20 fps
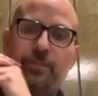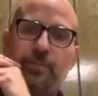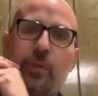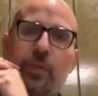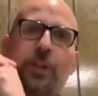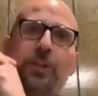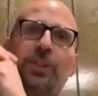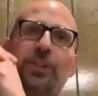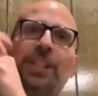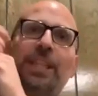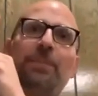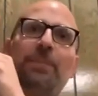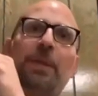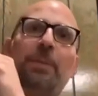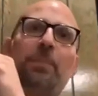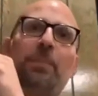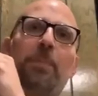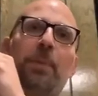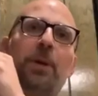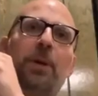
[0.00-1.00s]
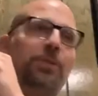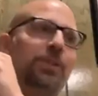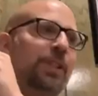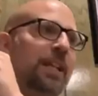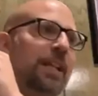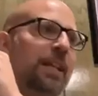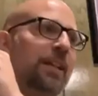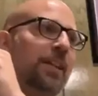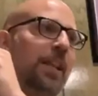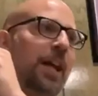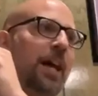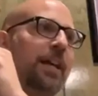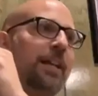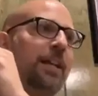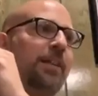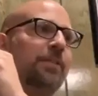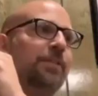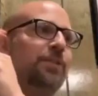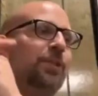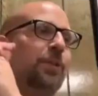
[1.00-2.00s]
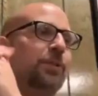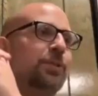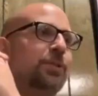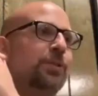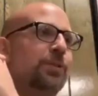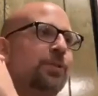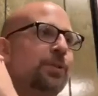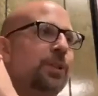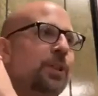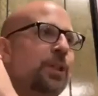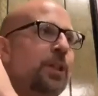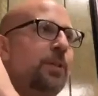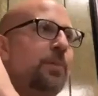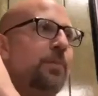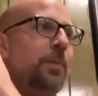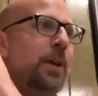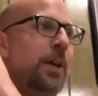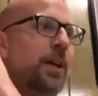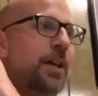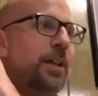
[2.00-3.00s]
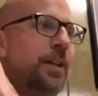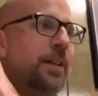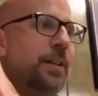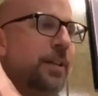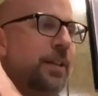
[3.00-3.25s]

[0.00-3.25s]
You see people posting a lot on social uh,